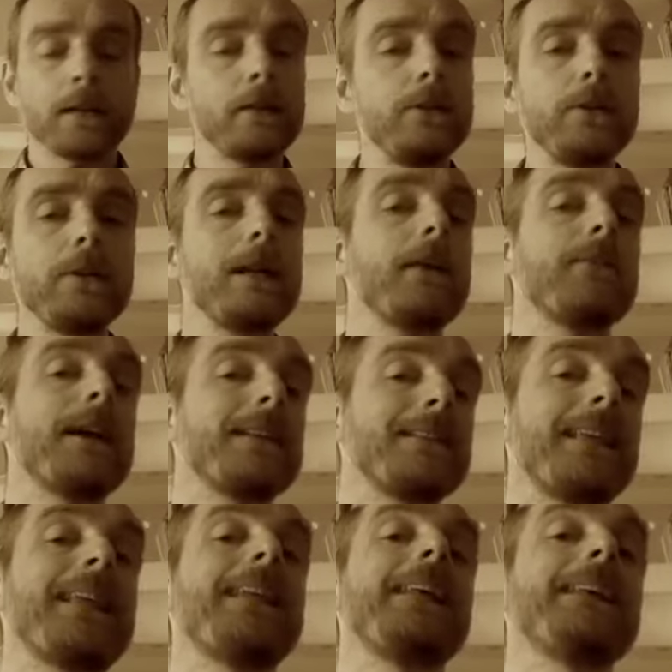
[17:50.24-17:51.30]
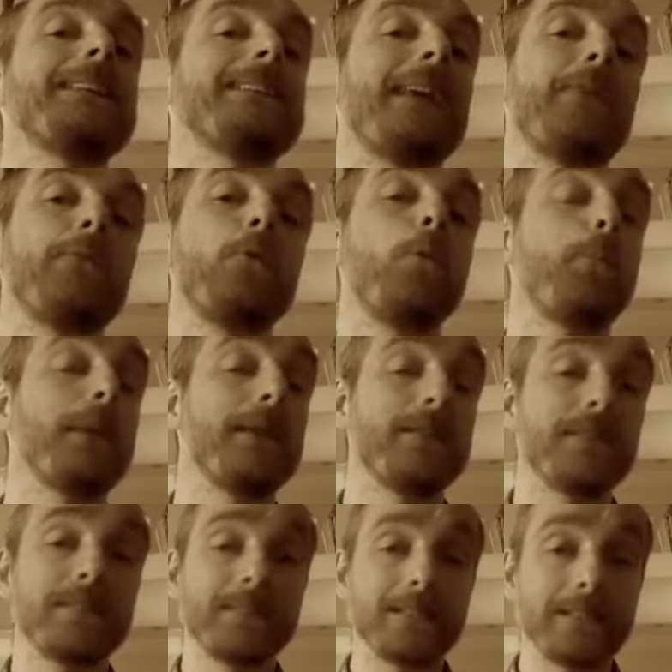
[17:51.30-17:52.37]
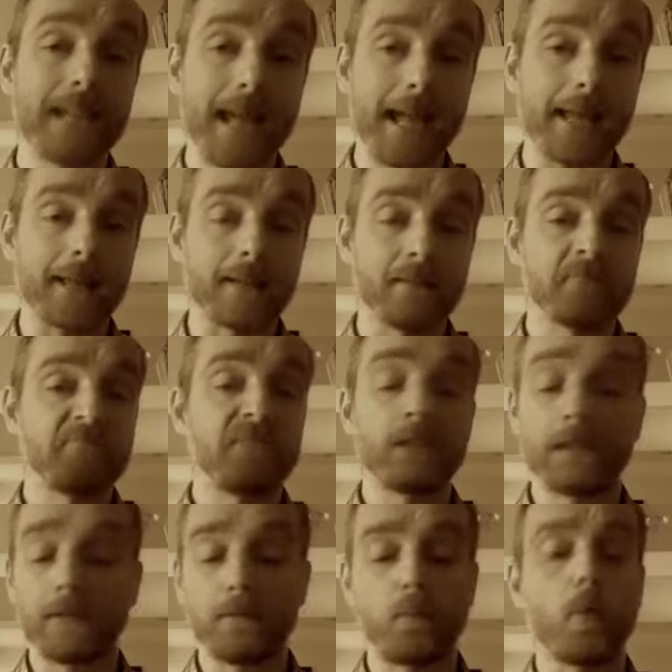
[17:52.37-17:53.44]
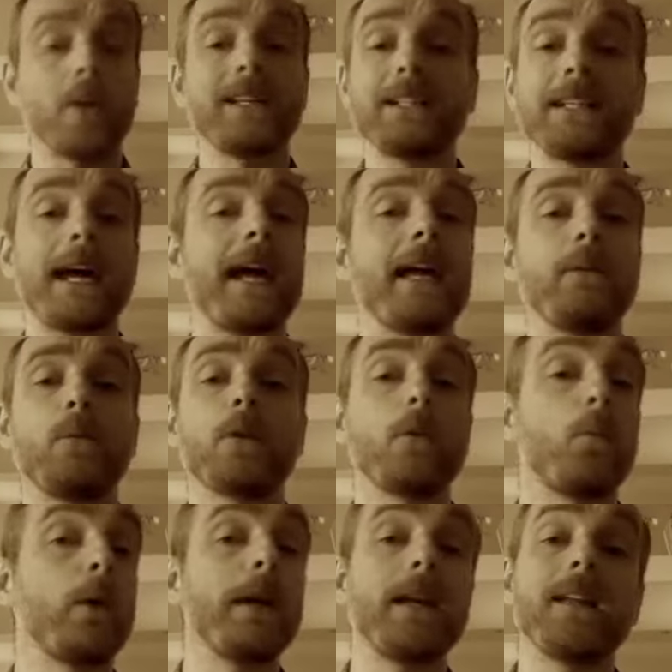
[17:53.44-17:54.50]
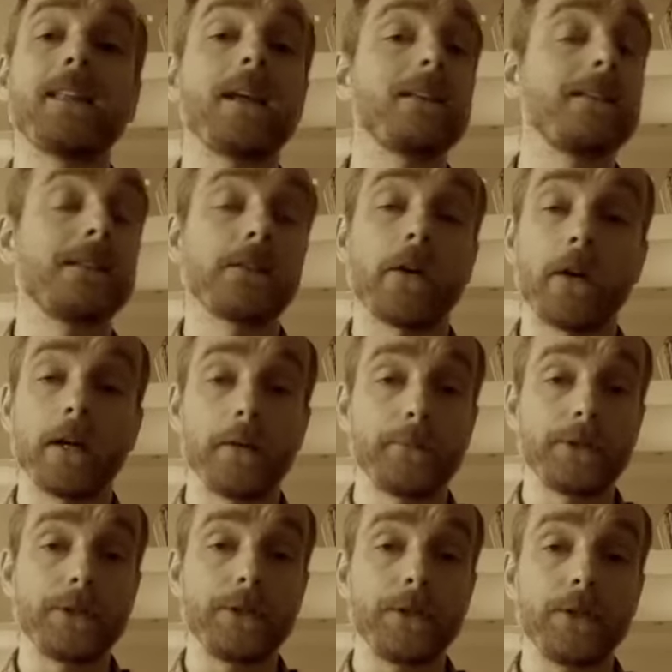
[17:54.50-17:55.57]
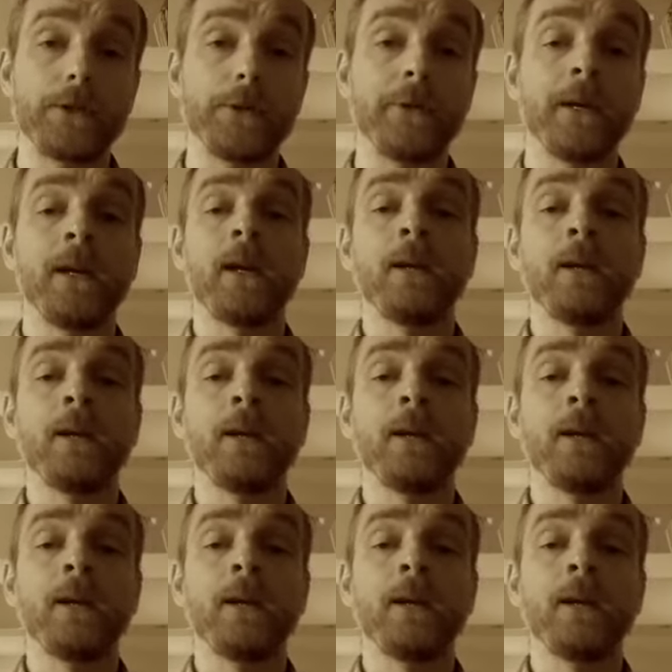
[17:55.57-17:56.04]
Now you can have that sending several pieces a day. You can have one a day, one a week, that's entirely up to you.